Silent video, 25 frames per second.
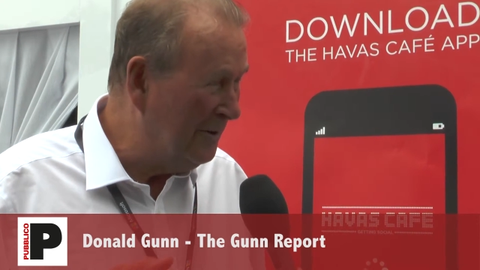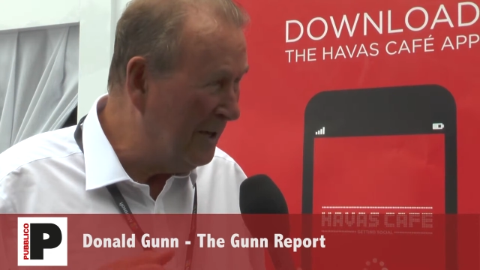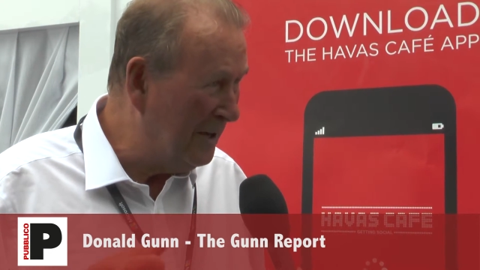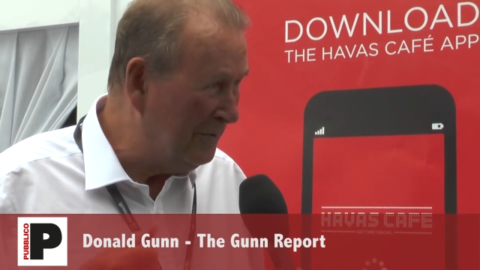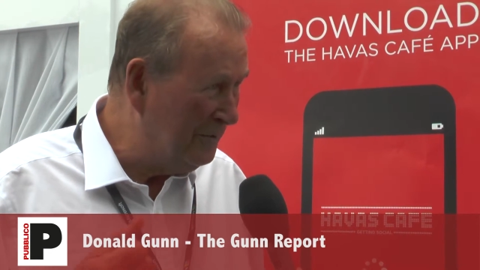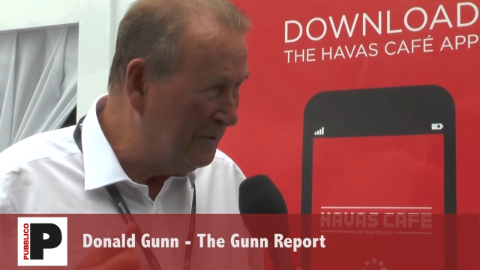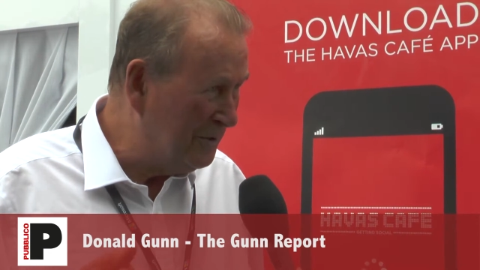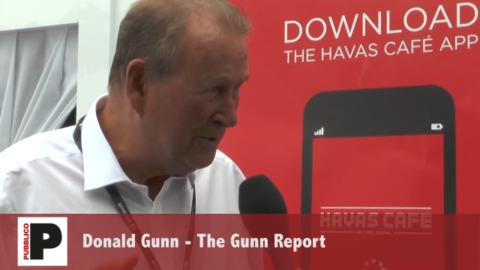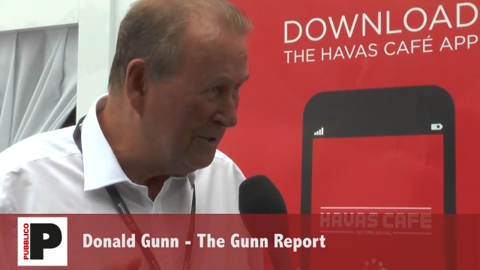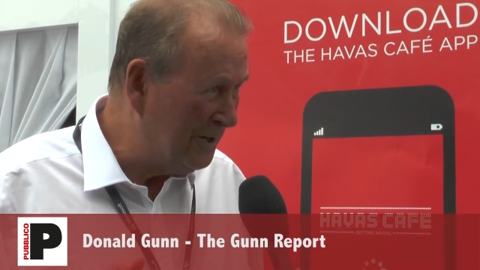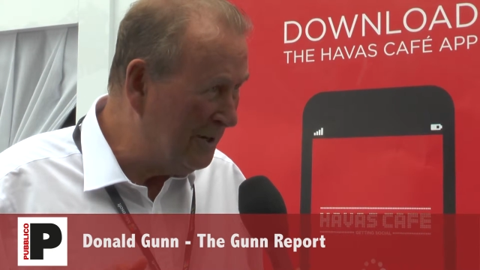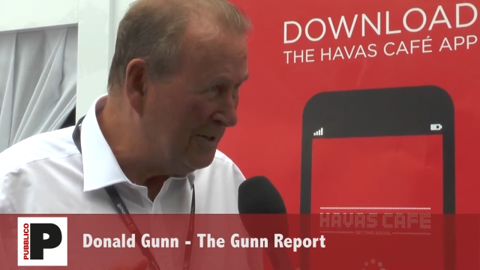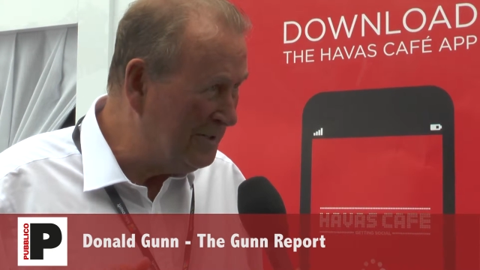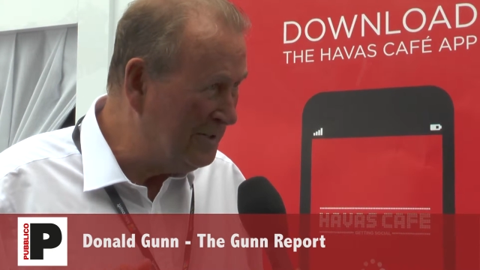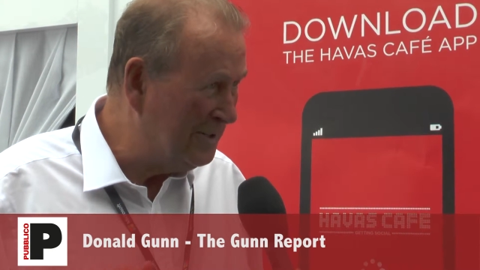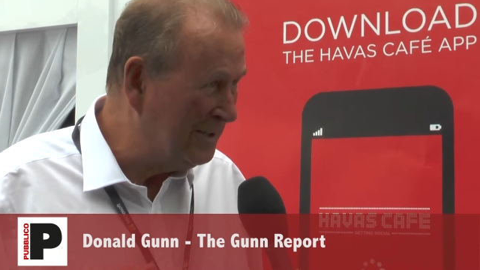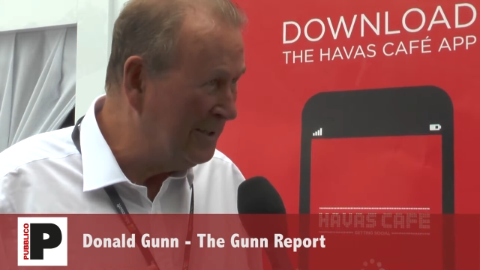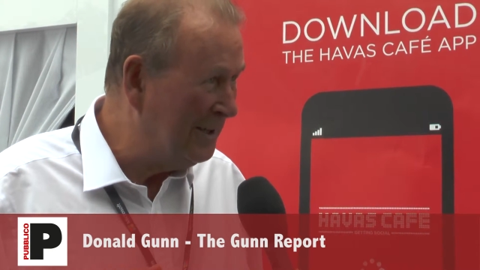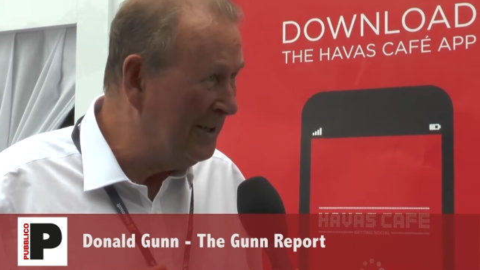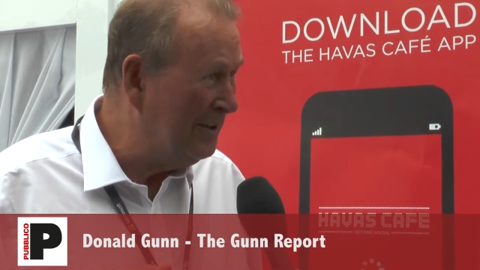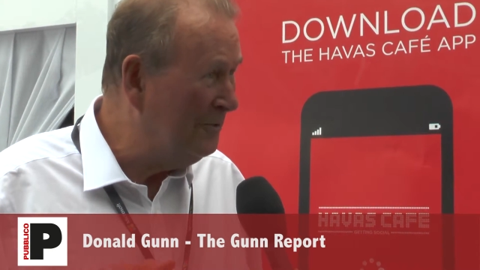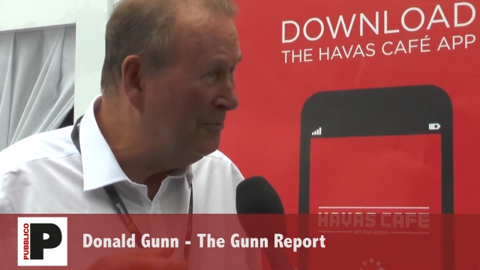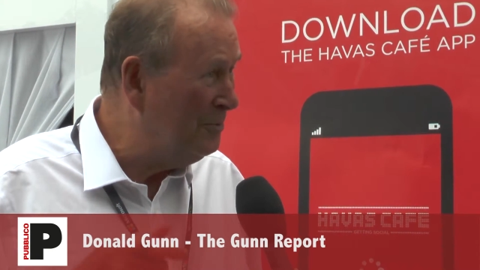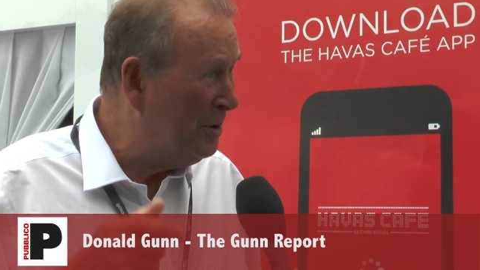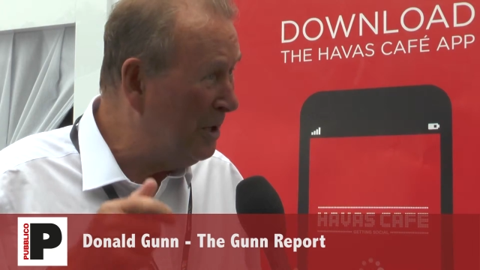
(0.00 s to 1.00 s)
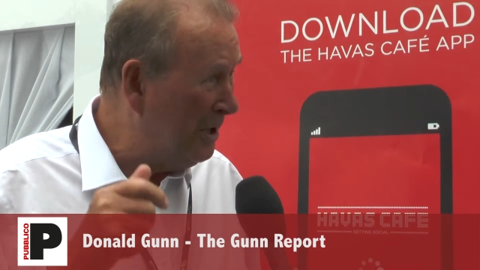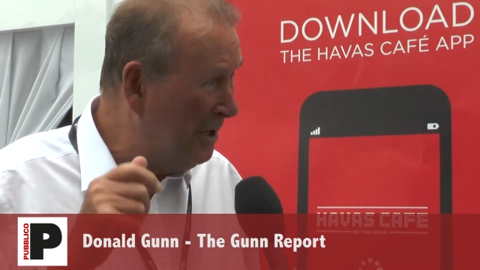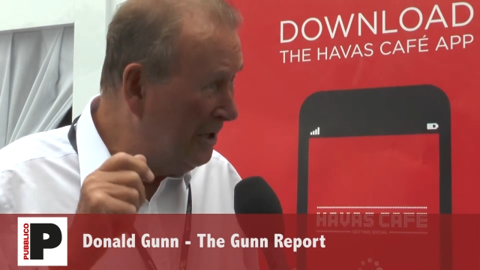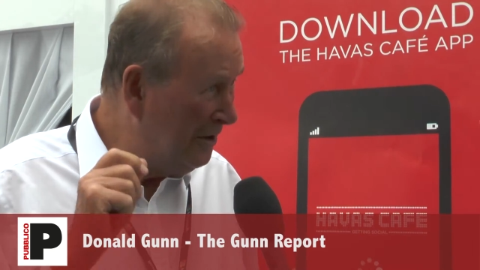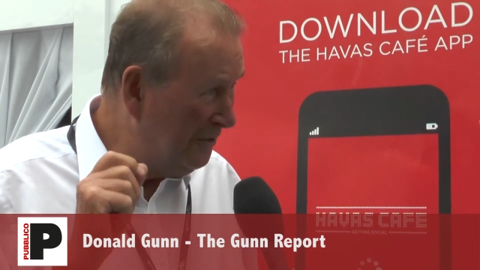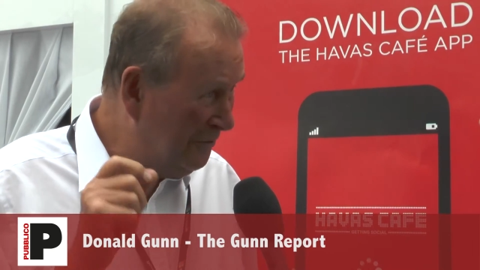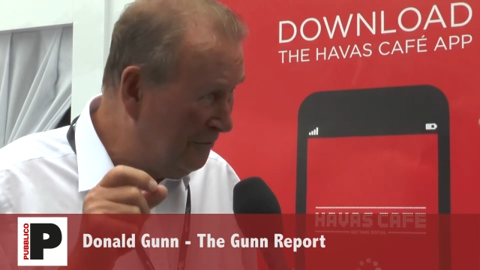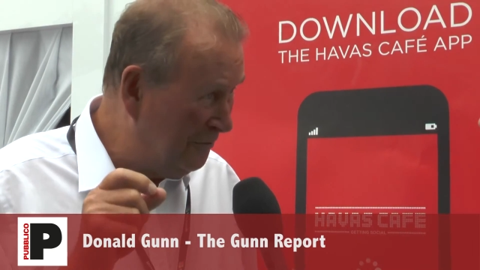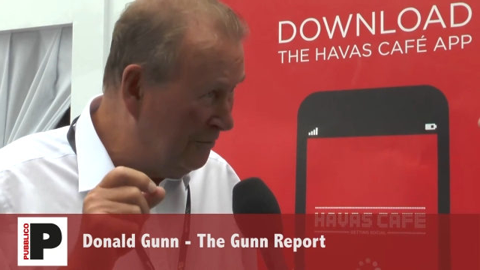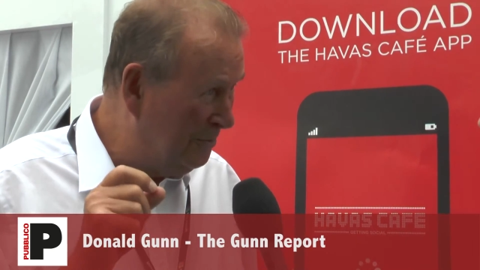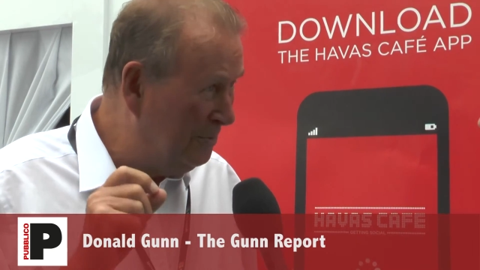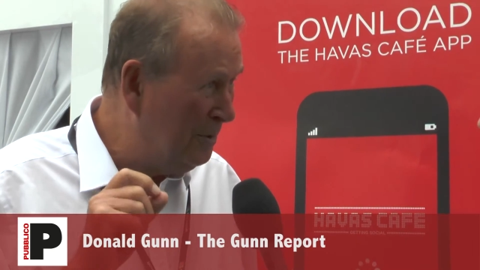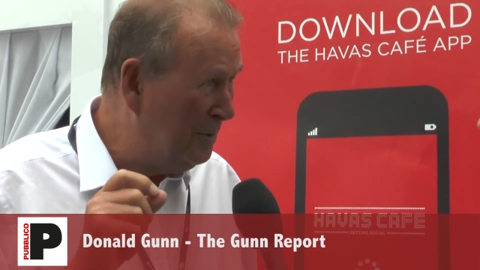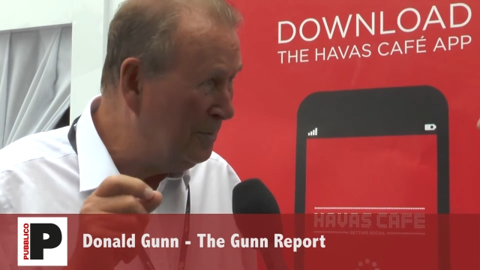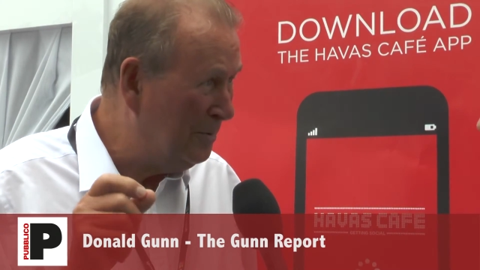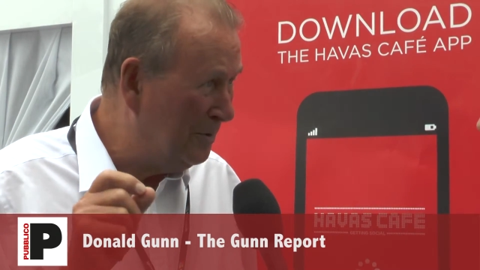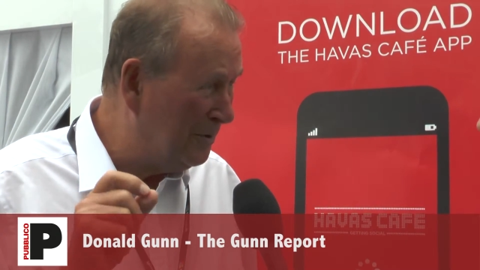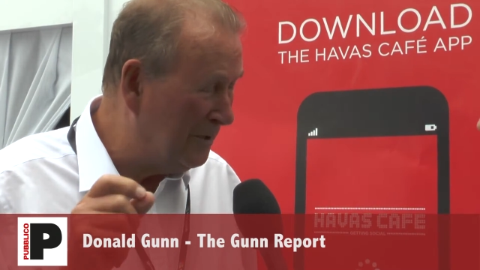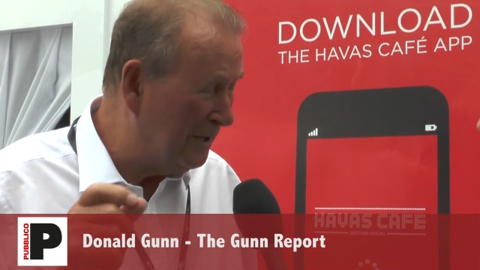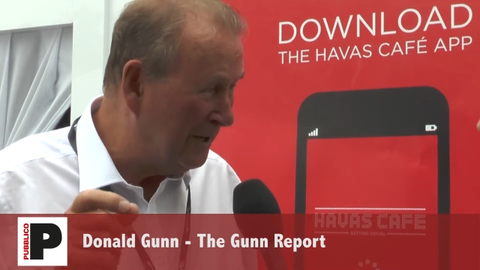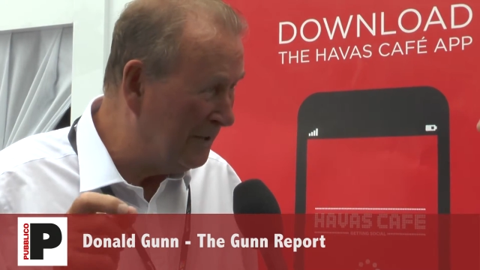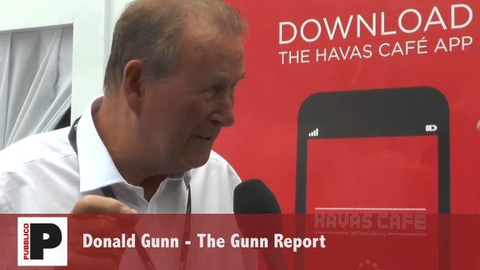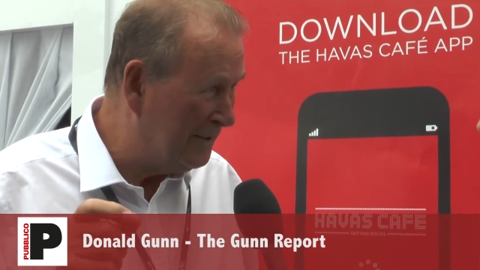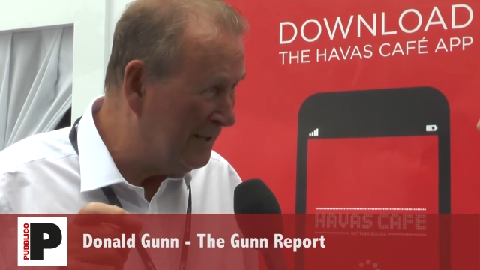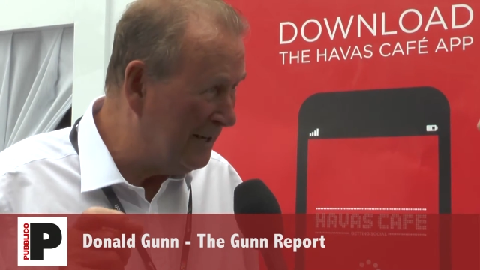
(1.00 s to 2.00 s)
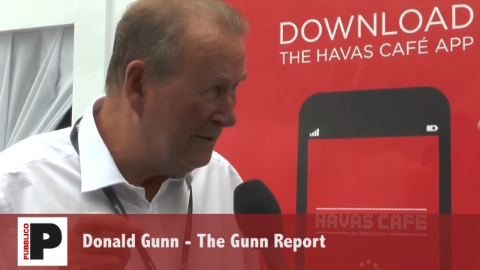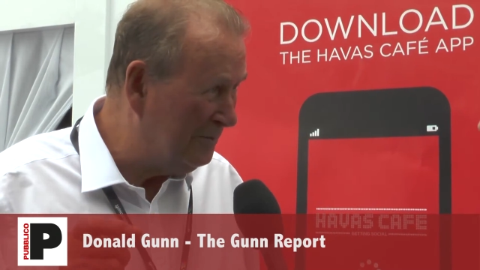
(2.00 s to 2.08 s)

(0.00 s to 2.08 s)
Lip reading: advertising if people like the